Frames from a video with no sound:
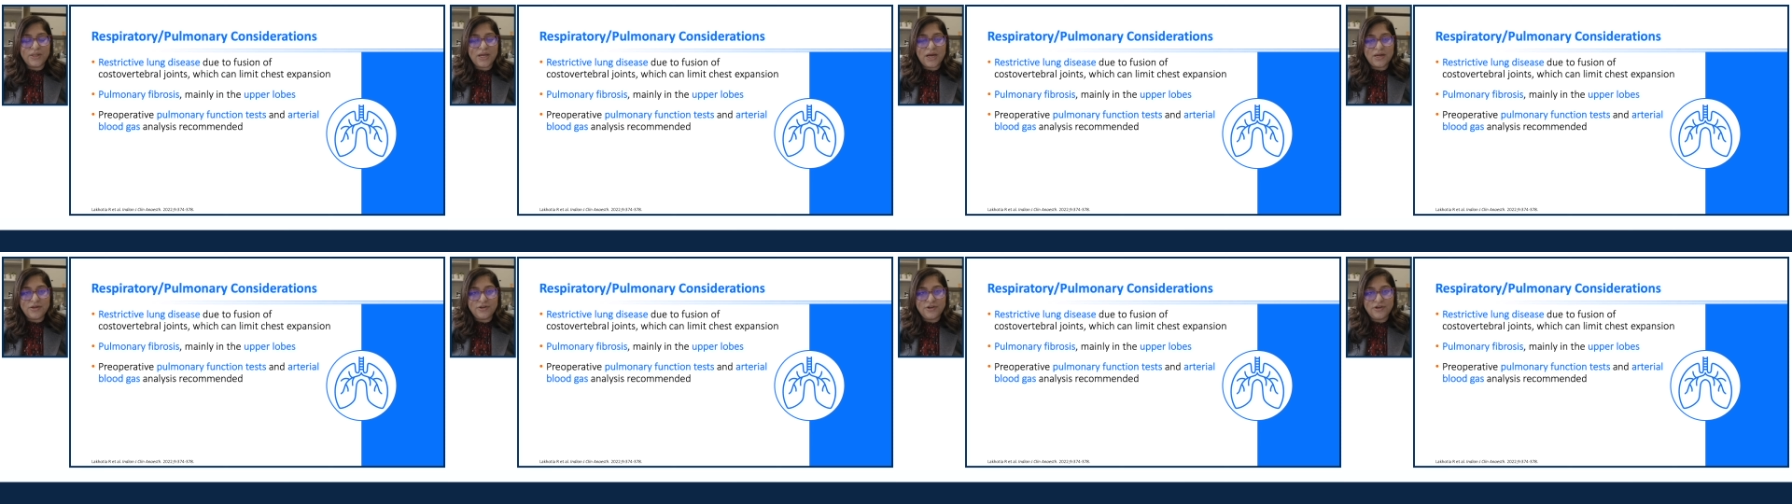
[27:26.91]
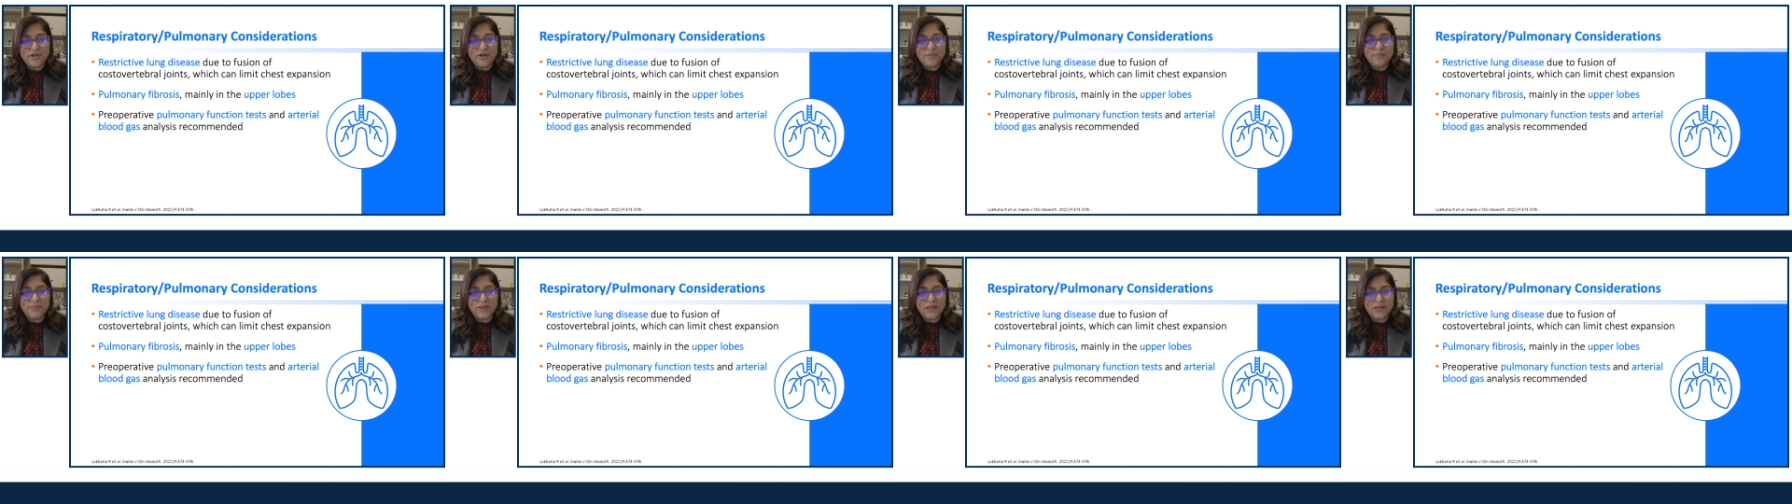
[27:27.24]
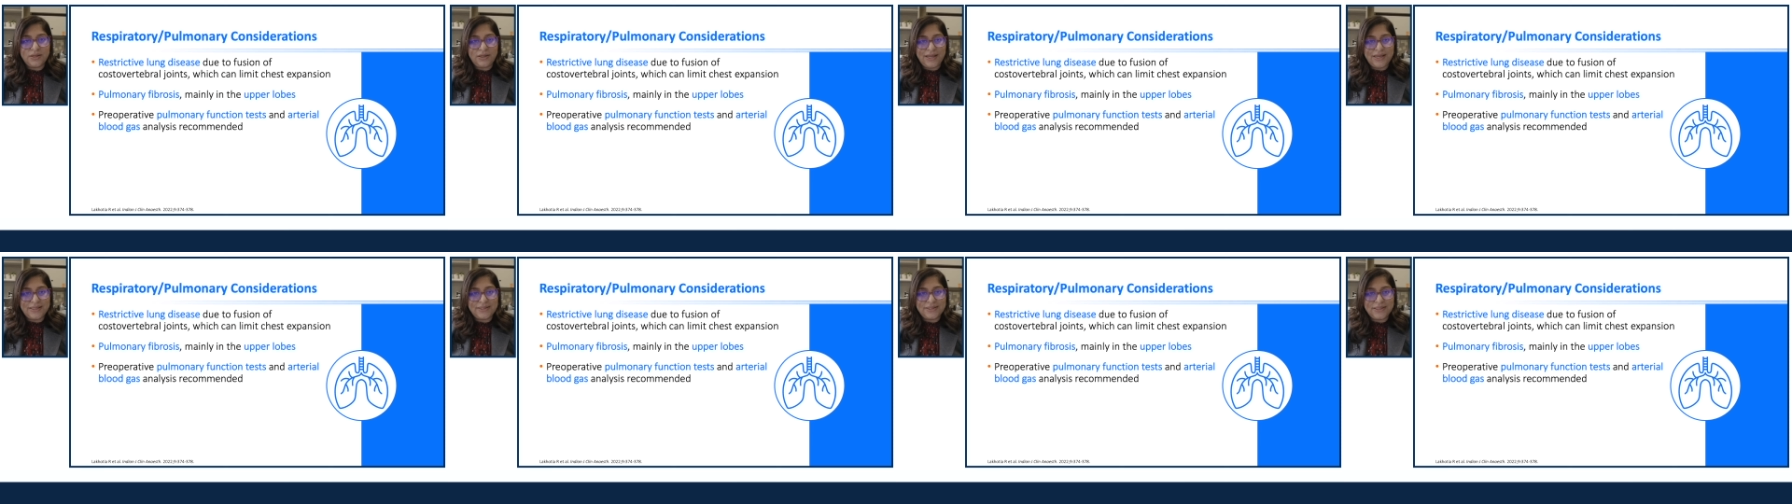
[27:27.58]
arterial
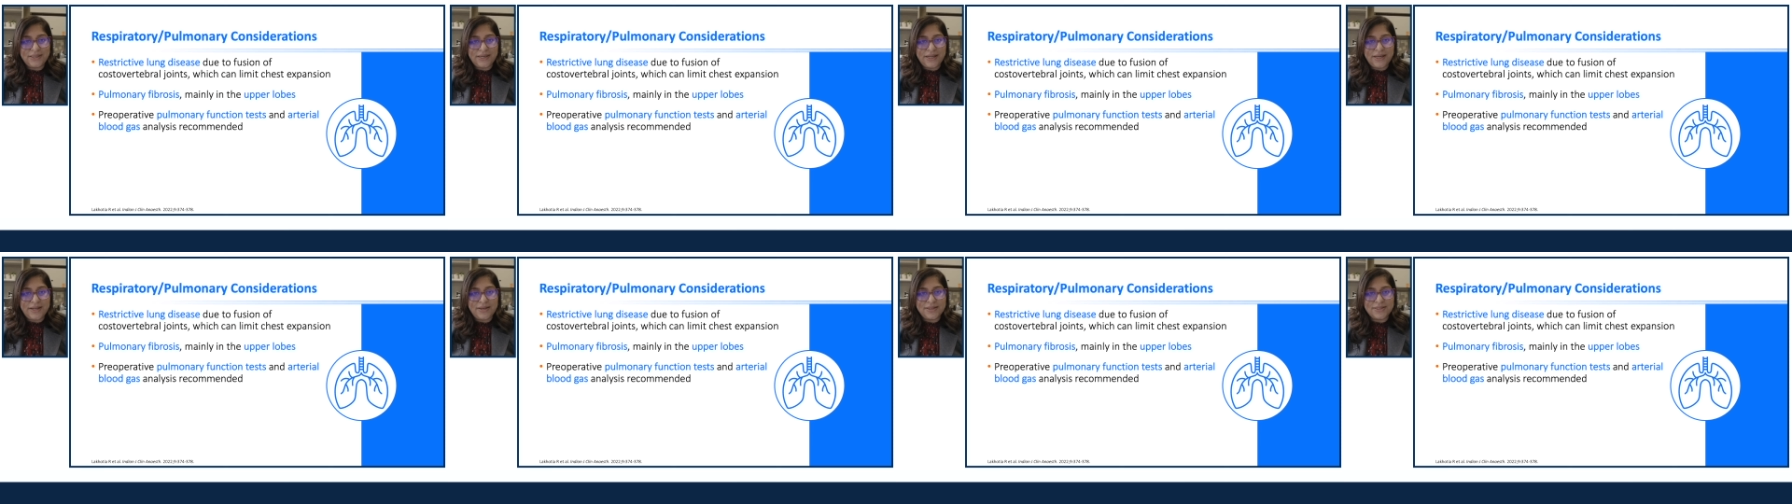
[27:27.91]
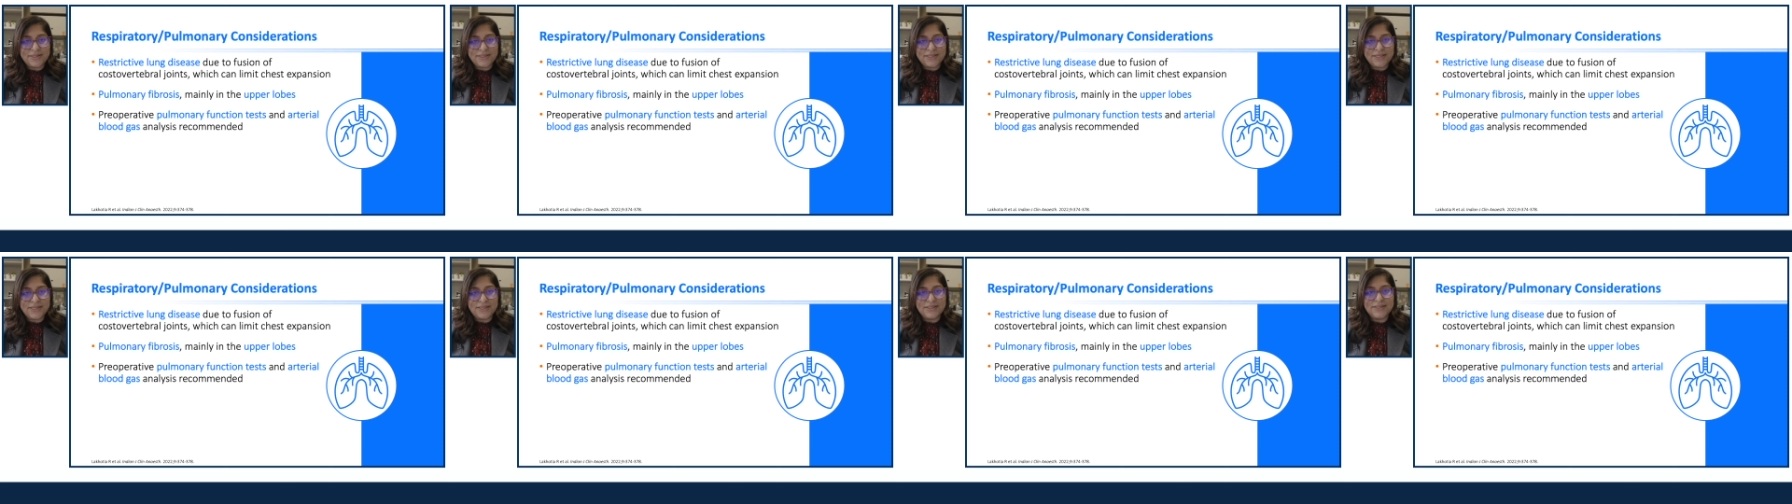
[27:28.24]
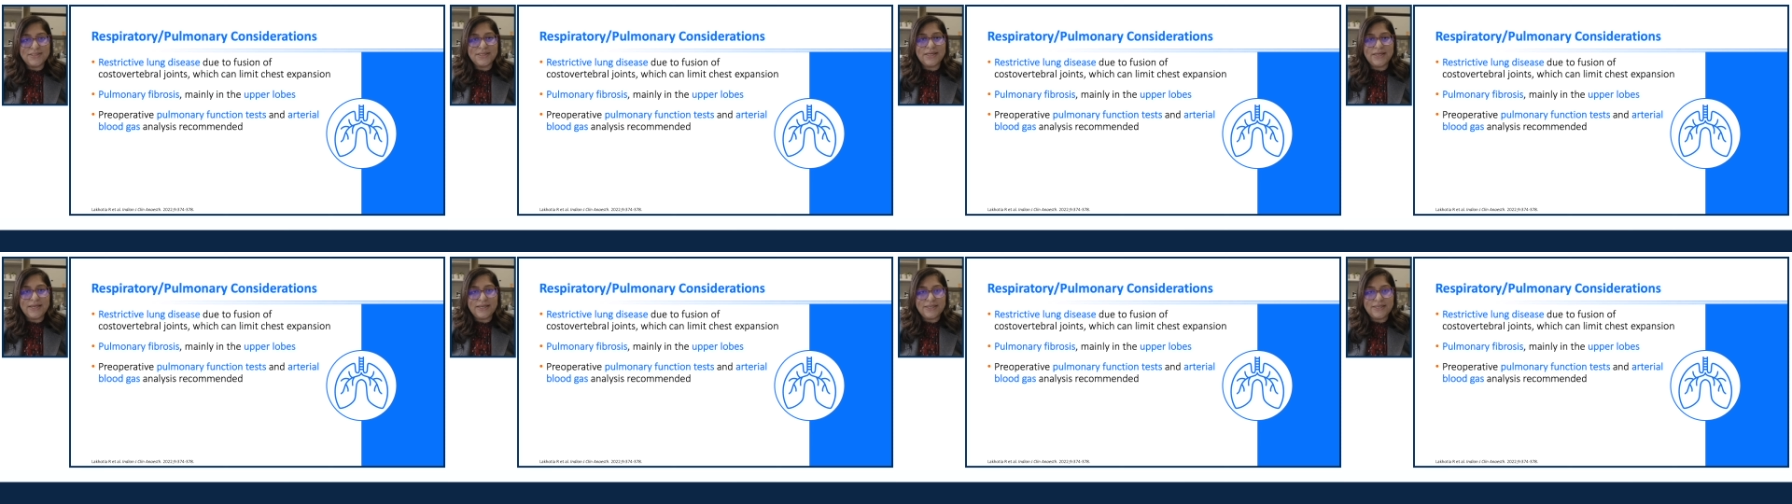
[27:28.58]
blood gas analysis